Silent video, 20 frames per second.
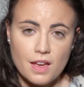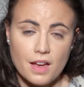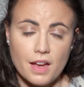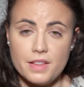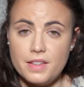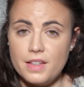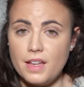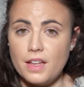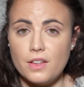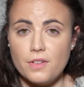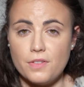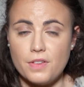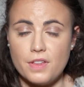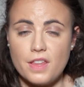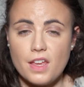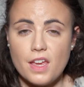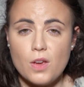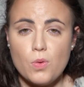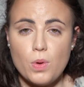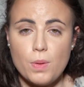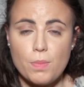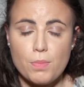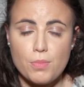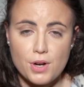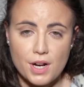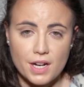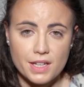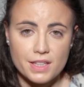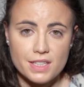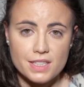At the end of the day, we
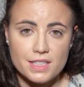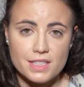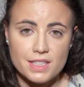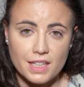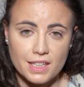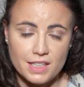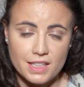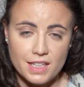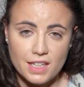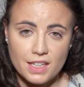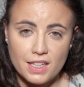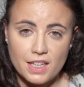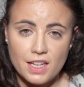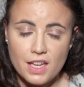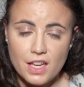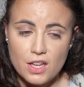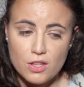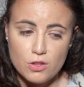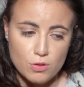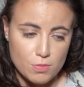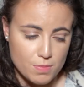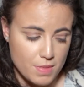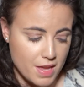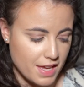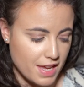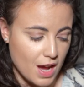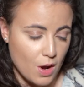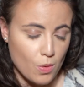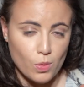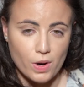practice technique to
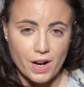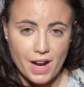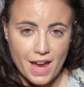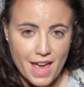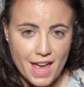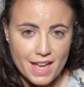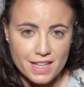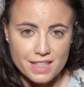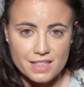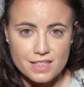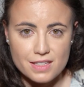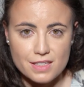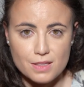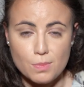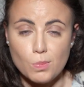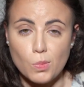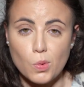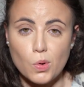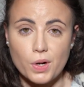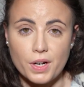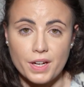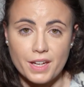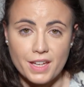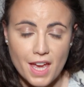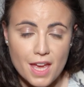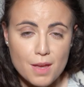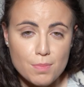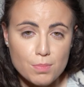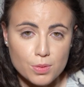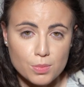make our hands more
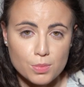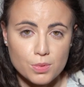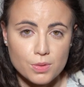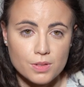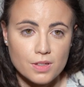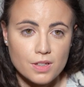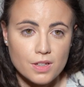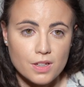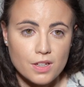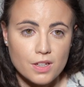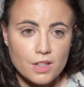capable